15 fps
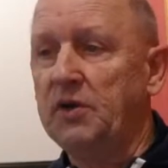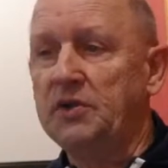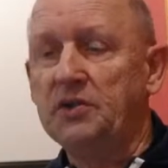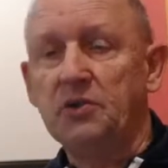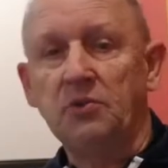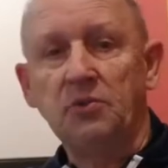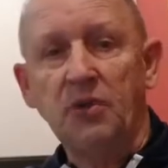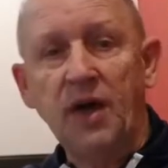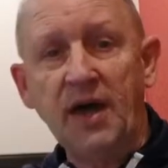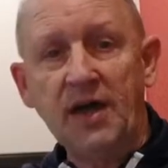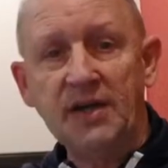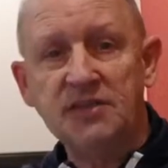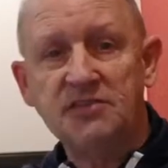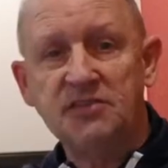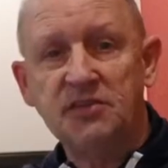way to the
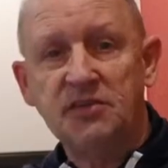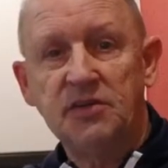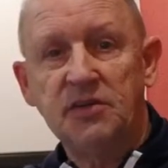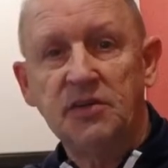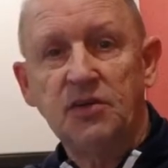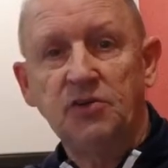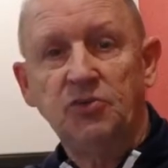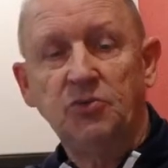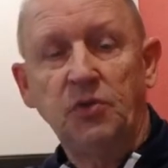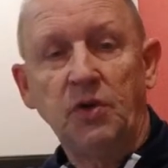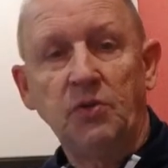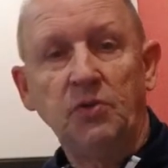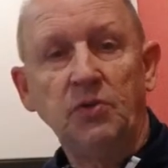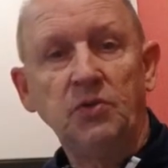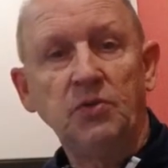right,
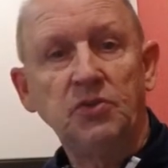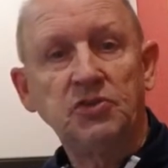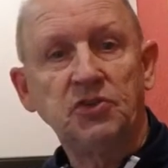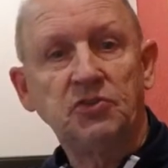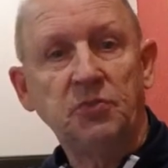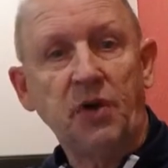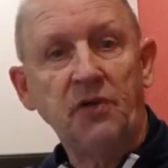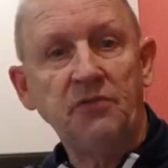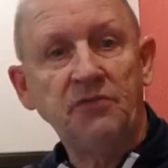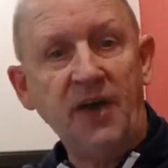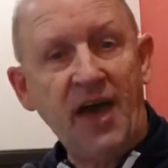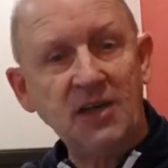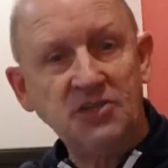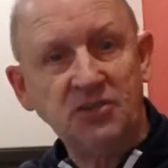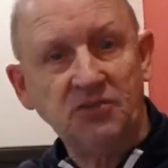to which is what
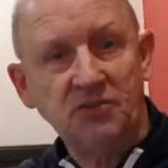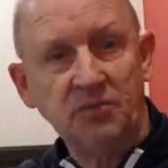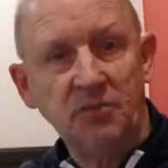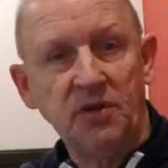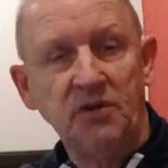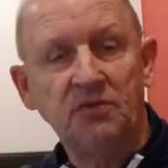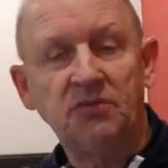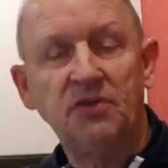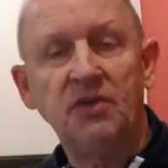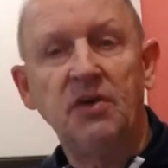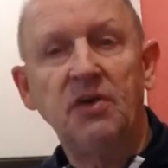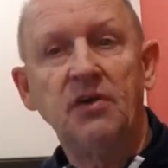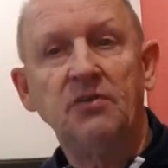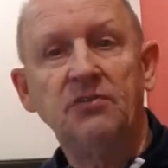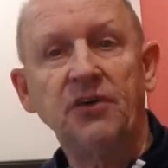fascism is.
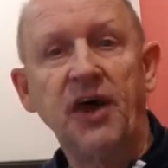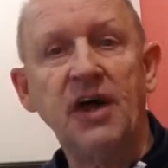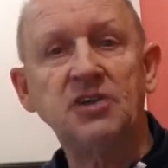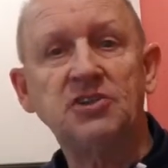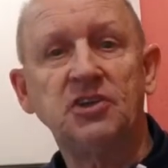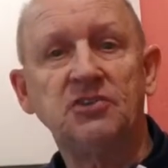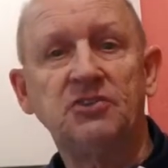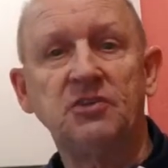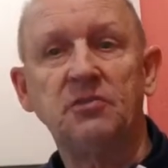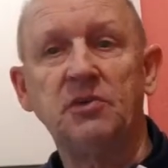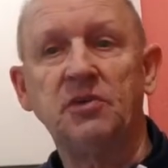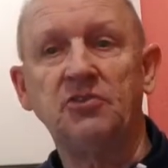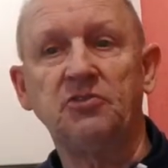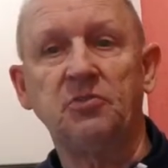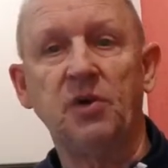Fascism
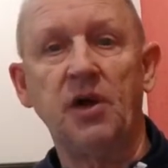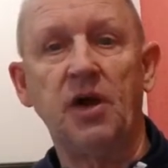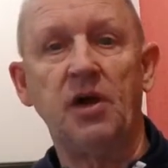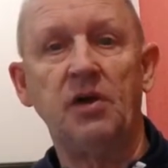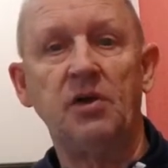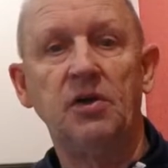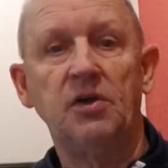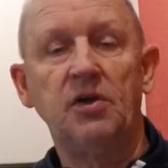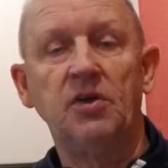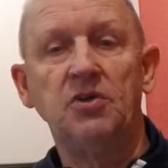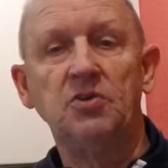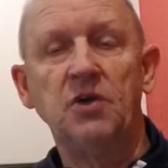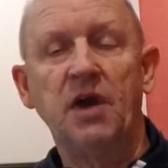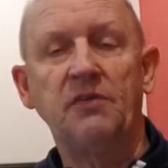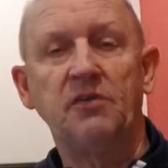is where
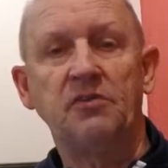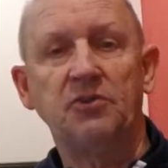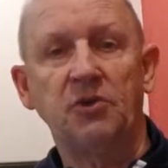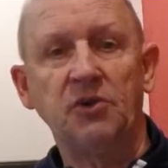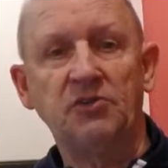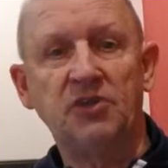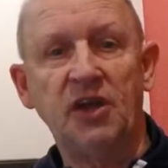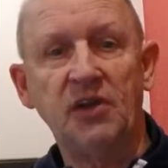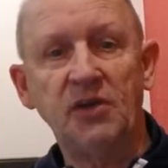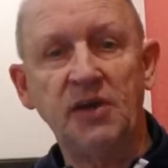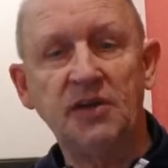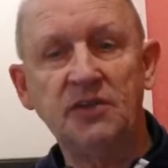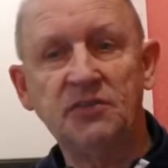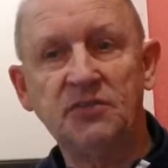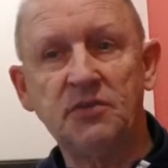you have
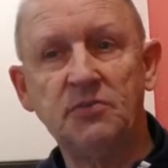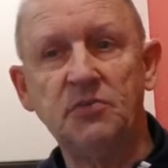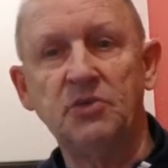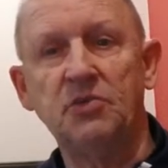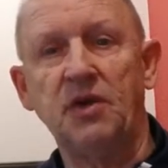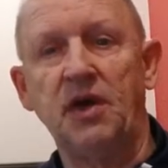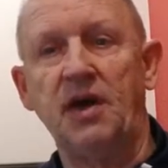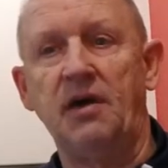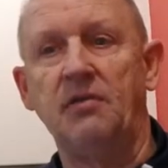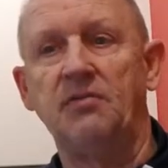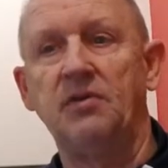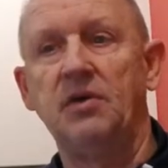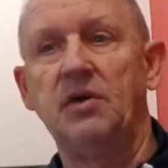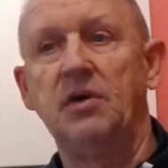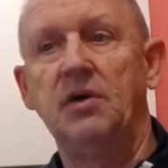authoritarianism, you
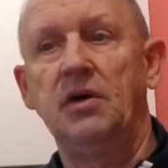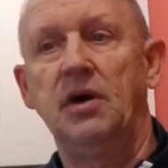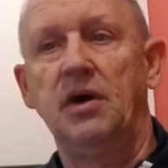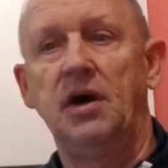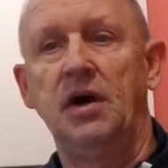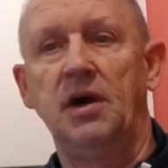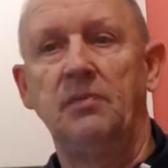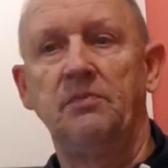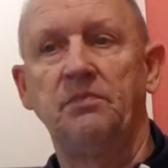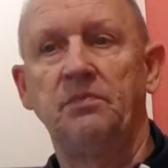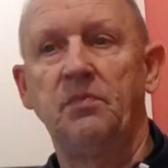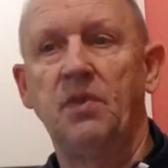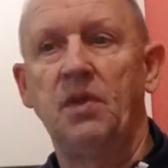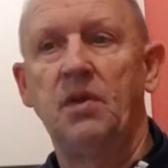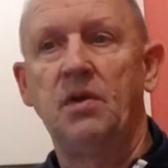have an